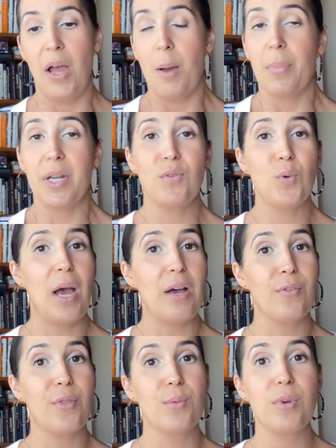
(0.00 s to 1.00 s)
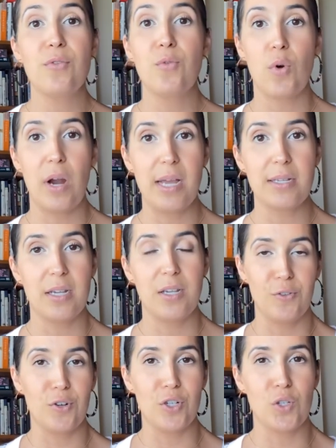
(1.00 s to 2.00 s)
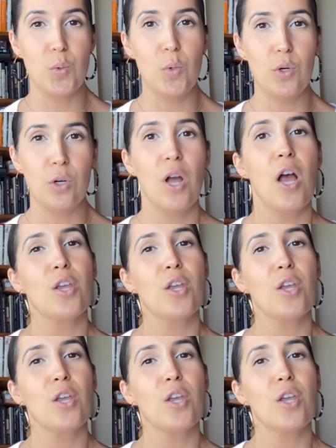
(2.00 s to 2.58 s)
But if you have 3-4 essays for a school,